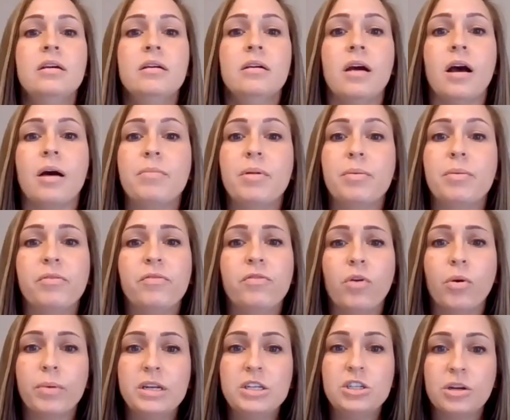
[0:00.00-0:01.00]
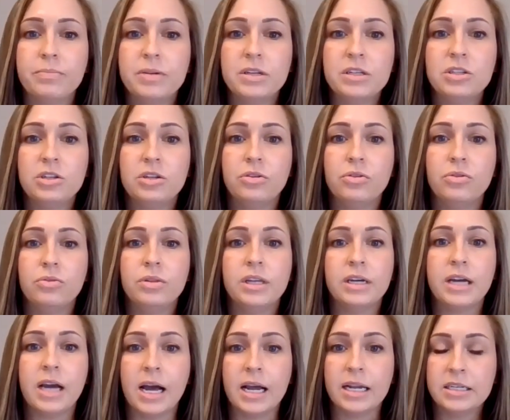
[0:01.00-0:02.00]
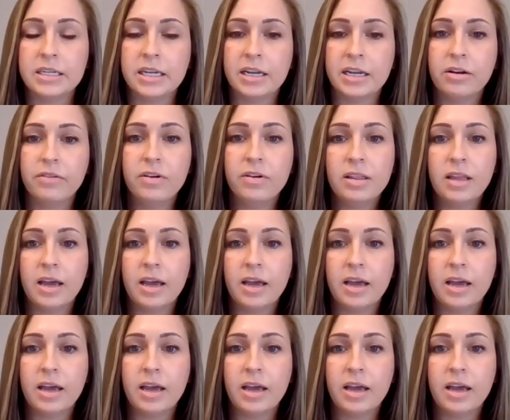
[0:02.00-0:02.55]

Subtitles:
But before we jump into the content of our